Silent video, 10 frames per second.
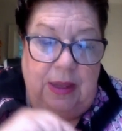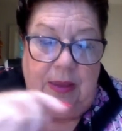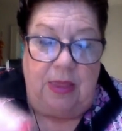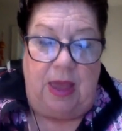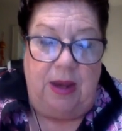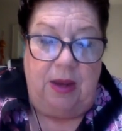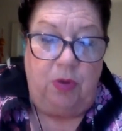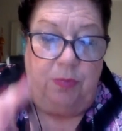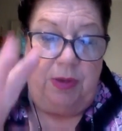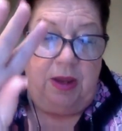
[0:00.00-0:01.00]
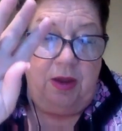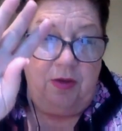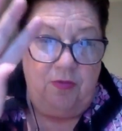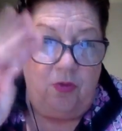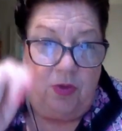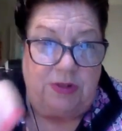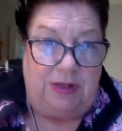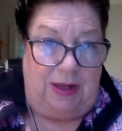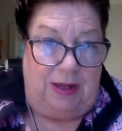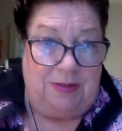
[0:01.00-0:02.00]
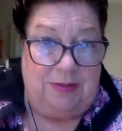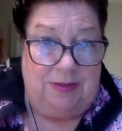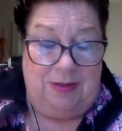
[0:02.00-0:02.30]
That will be 4 snakes.